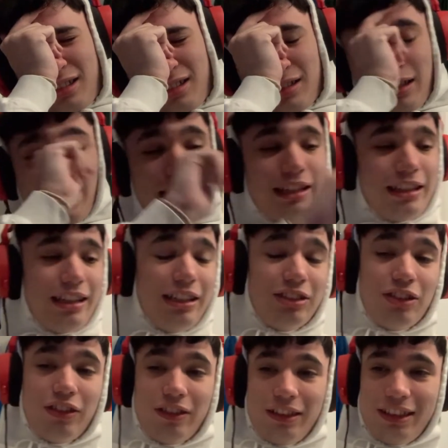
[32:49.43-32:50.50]
I need to
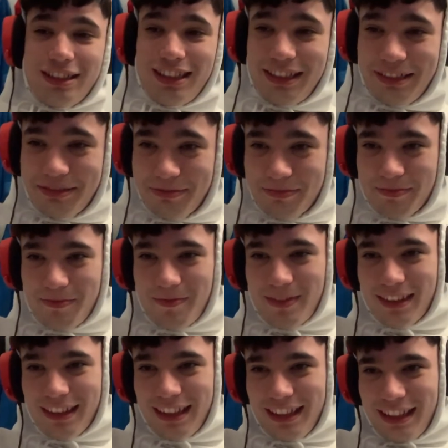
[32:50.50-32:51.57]
Google this.
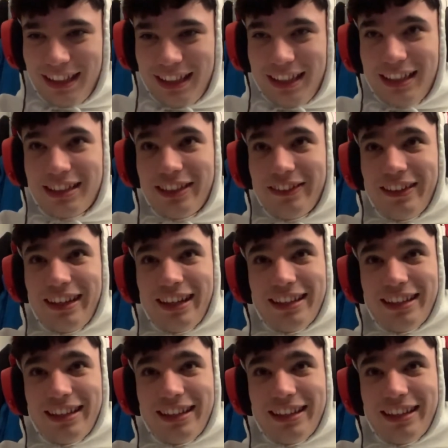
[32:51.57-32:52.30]
You hear?